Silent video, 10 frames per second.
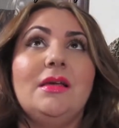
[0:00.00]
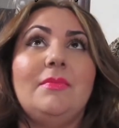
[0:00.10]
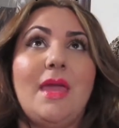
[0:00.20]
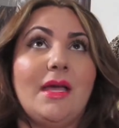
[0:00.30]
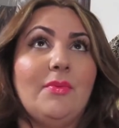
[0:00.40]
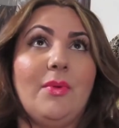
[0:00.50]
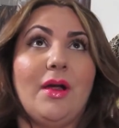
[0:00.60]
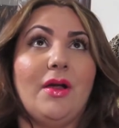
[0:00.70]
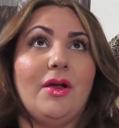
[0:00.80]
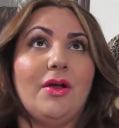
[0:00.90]
makeup
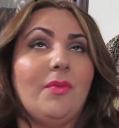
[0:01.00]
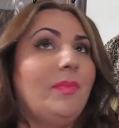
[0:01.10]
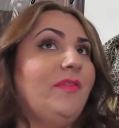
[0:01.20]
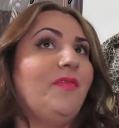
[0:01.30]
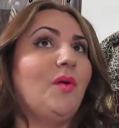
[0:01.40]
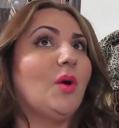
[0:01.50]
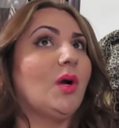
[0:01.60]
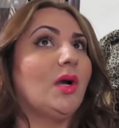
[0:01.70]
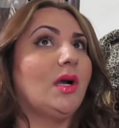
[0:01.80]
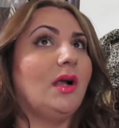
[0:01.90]
wearer
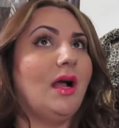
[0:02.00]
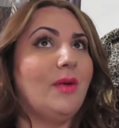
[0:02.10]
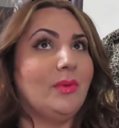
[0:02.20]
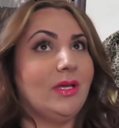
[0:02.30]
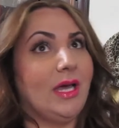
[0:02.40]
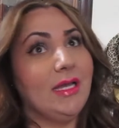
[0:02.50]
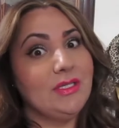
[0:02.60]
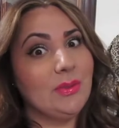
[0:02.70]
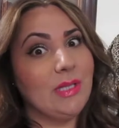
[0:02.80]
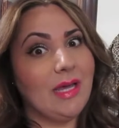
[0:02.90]
before I really got
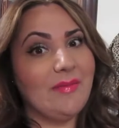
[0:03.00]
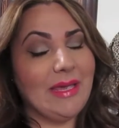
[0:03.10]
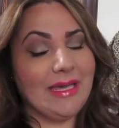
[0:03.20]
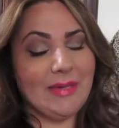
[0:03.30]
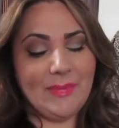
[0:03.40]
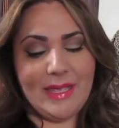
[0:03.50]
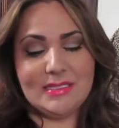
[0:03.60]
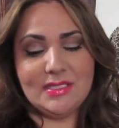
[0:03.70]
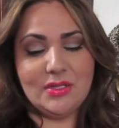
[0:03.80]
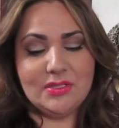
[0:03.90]
into a lot of makeup, and
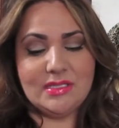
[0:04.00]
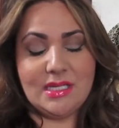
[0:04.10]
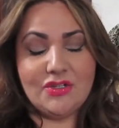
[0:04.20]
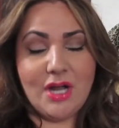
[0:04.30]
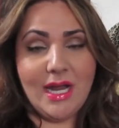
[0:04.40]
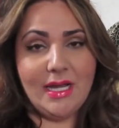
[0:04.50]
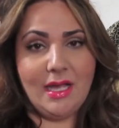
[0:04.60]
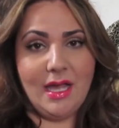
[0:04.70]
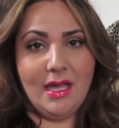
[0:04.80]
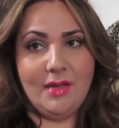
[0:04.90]
so since I tried
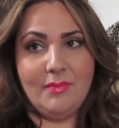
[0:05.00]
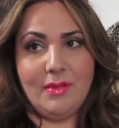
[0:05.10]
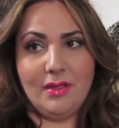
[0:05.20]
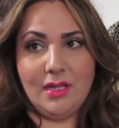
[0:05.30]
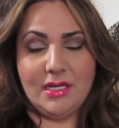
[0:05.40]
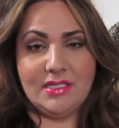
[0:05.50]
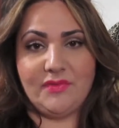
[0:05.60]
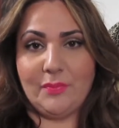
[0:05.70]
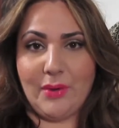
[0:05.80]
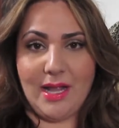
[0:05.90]
a lot of
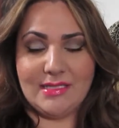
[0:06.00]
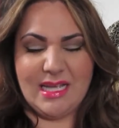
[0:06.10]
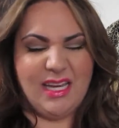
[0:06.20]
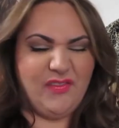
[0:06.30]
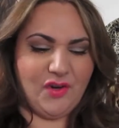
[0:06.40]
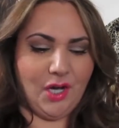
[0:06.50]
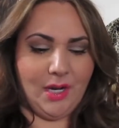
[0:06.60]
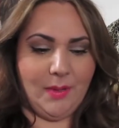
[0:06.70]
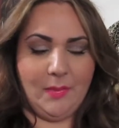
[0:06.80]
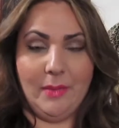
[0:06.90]
different brands, I kind of forgot
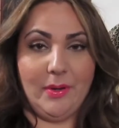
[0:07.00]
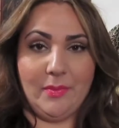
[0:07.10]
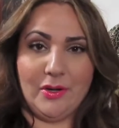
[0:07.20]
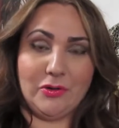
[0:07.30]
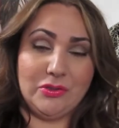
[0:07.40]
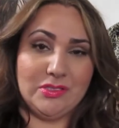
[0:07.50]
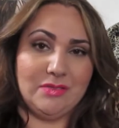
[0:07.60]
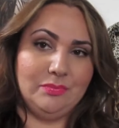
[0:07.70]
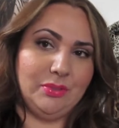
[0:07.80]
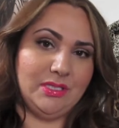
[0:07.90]
about my Bare Minerals
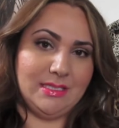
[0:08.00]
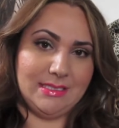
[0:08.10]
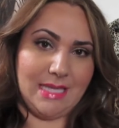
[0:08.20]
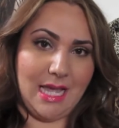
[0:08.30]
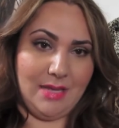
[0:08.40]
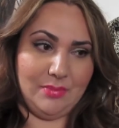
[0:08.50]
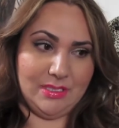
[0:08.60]
and put it to the side.